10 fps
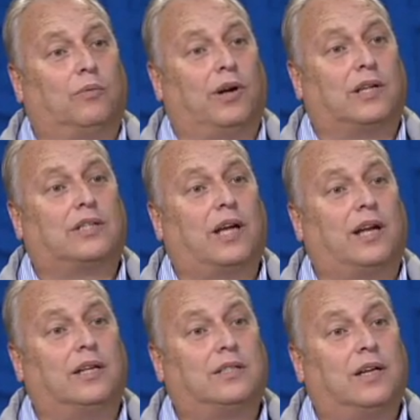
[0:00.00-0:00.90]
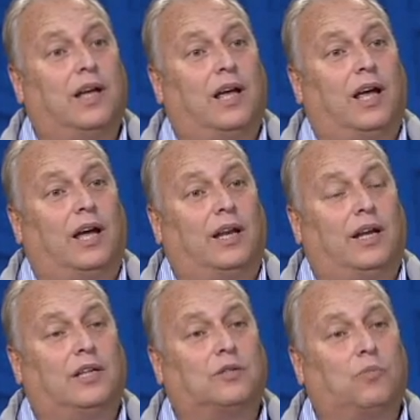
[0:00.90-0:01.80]
What it said is it
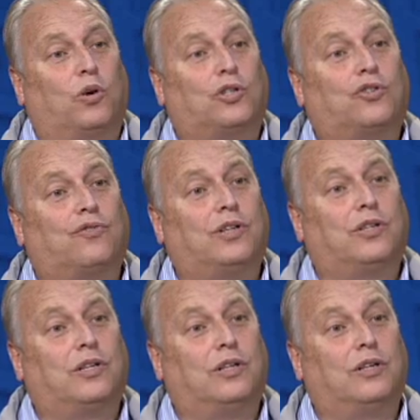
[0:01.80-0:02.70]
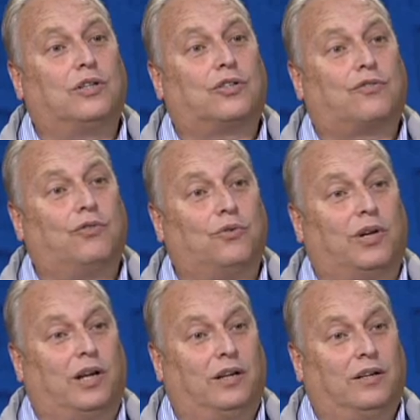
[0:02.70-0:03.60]
needs more stringent
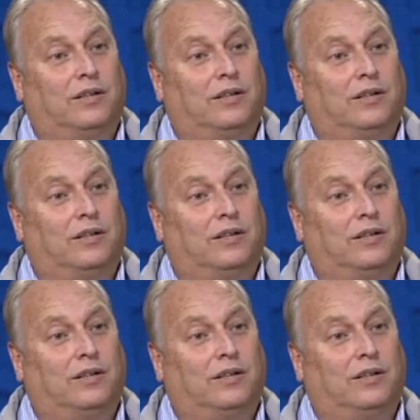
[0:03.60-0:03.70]
scrutiny.